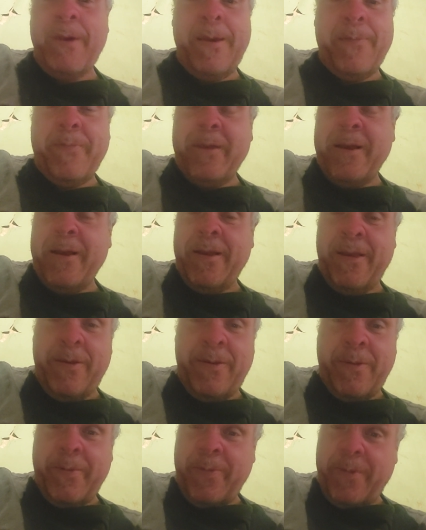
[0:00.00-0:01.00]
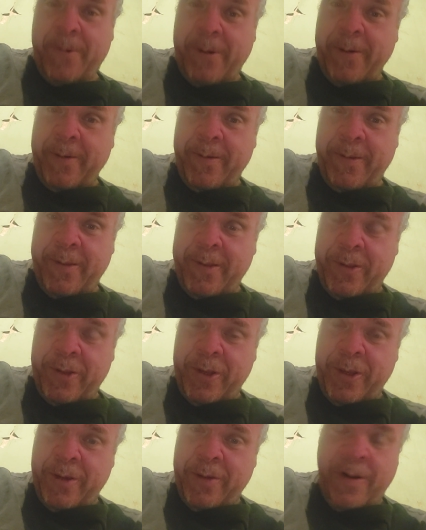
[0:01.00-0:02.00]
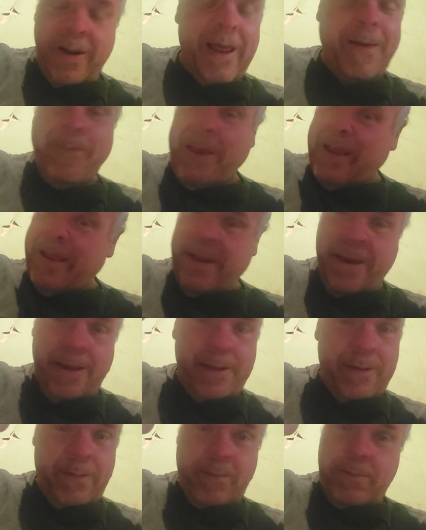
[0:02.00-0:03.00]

we've done you some throwers this year, and I mean that.